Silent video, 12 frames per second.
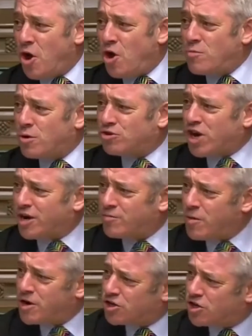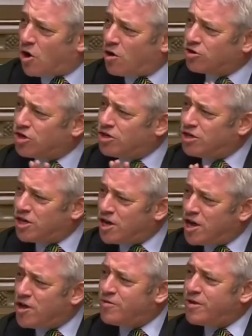honourable gentleman has got to
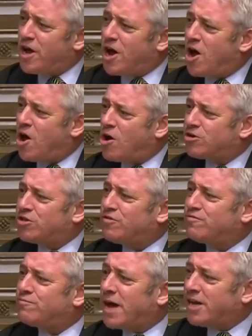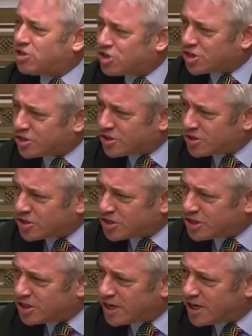learn the art of
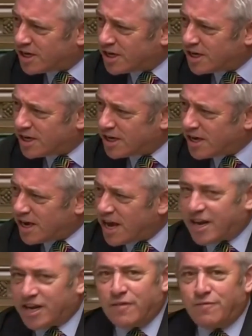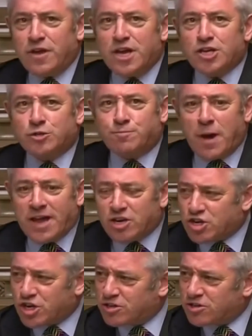patience. And if he is
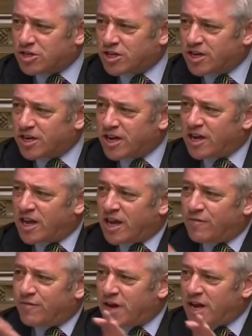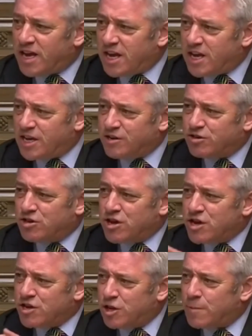patient, if he
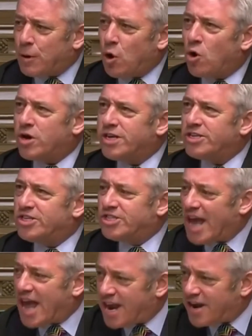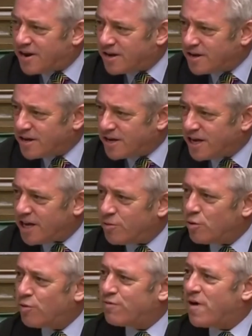deploys Zen, he
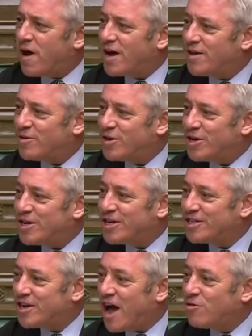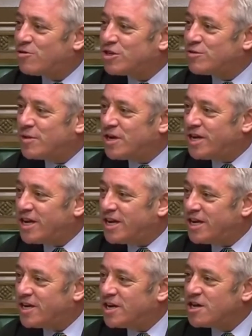will find that it is
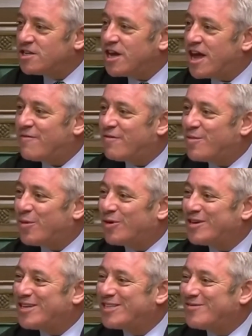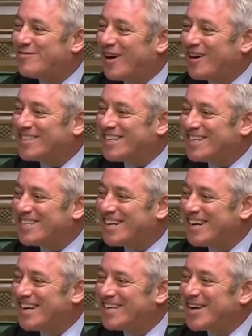ultimately to everybody's advantage.
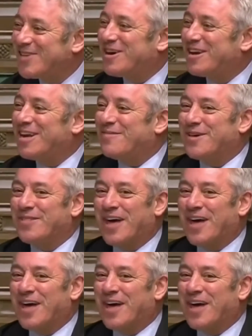So we'll leave it